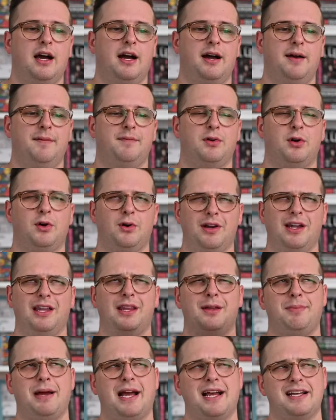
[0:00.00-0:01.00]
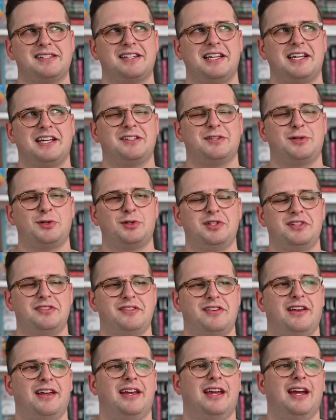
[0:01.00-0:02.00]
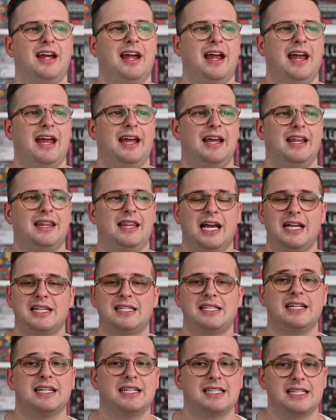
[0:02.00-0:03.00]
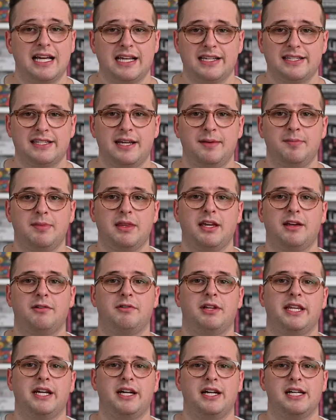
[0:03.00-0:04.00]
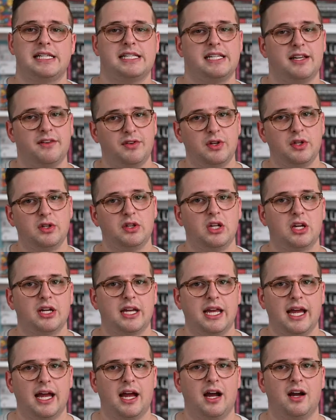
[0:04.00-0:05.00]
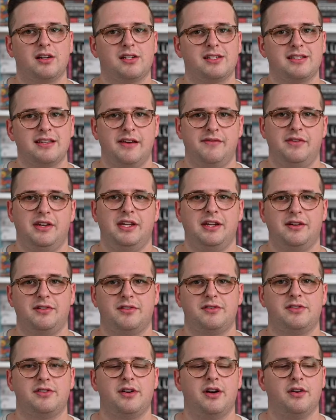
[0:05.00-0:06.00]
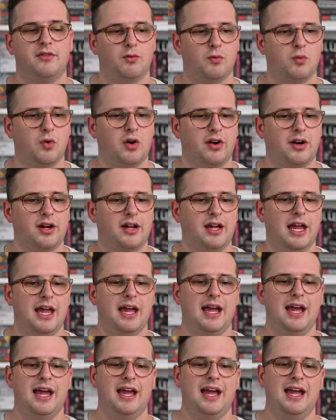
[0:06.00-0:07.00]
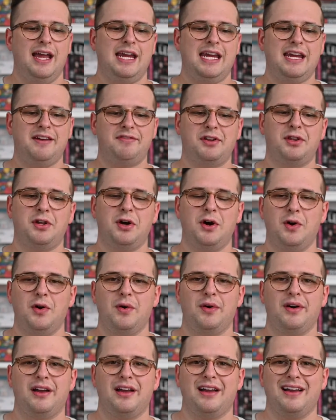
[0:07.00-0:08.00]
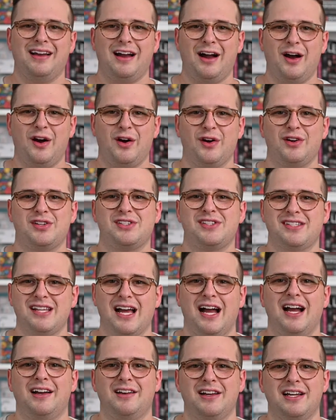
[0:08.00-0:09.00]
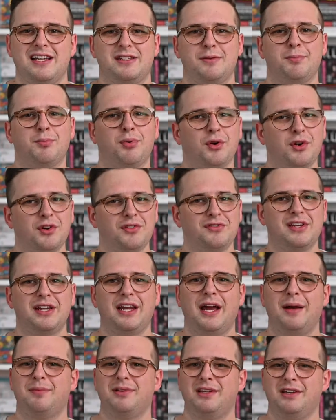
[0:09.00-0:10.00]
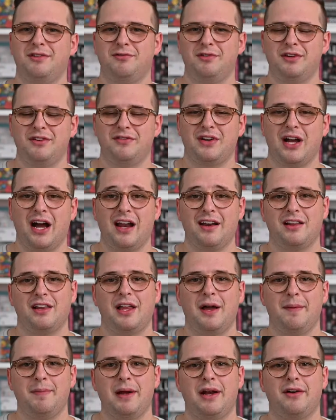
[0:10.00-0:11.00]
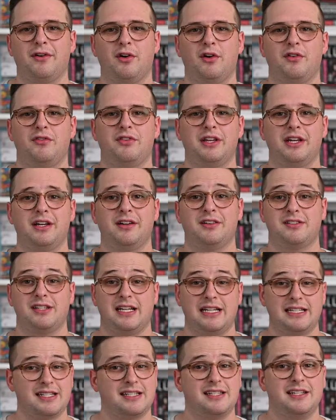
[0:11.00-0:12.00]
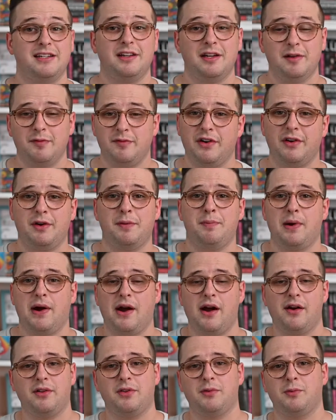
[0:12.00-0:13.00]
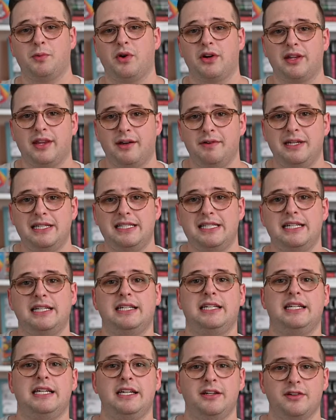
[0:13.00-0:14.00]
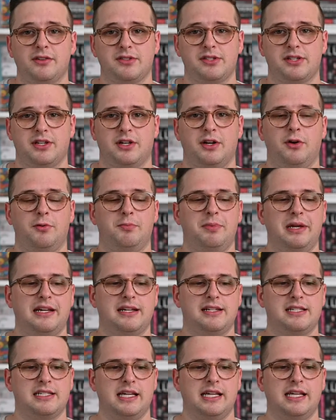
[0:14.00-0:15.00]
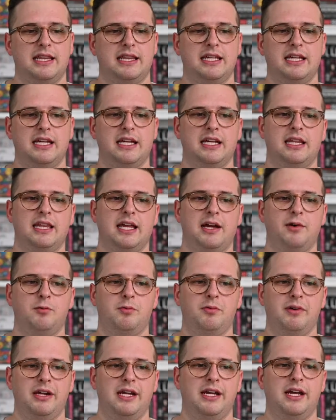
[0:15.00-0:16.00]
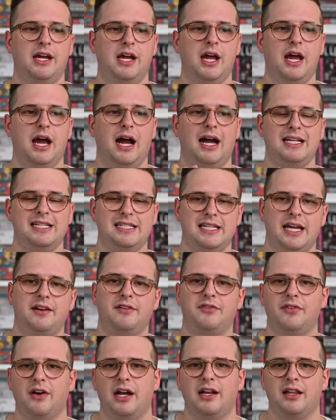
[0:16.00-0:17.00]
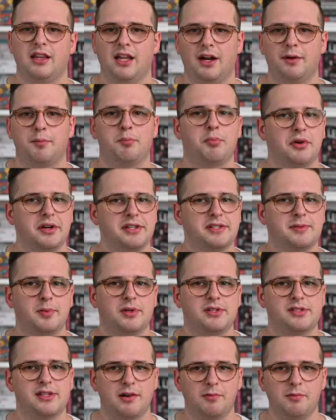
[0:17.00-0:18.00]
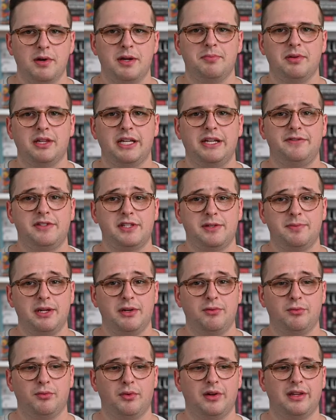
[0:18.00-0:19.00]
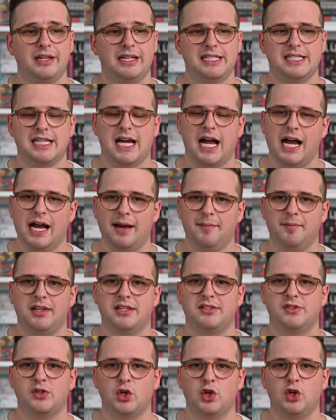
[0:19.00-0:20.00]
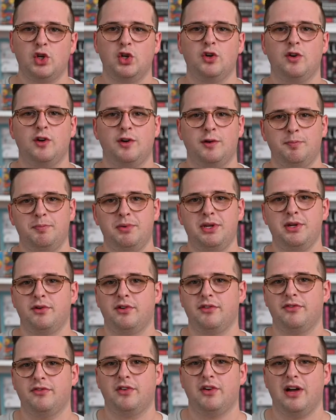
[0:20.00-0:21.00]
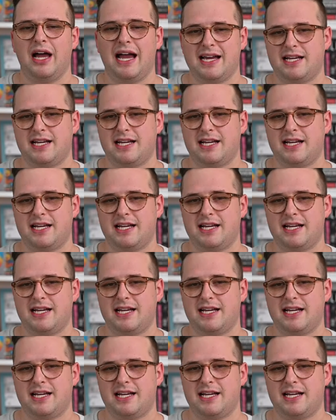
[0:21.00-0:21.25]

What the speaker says: or in the past, I guess I should say. And that's the exact same thing with us. If you look at our 7 years of work, even though our style has improved and I believe we've gotten a lot better over the years, I still am very proud of the work that we did years ago, because I think that we identified a lot of principles that we believe to be really timeless, good, beautiful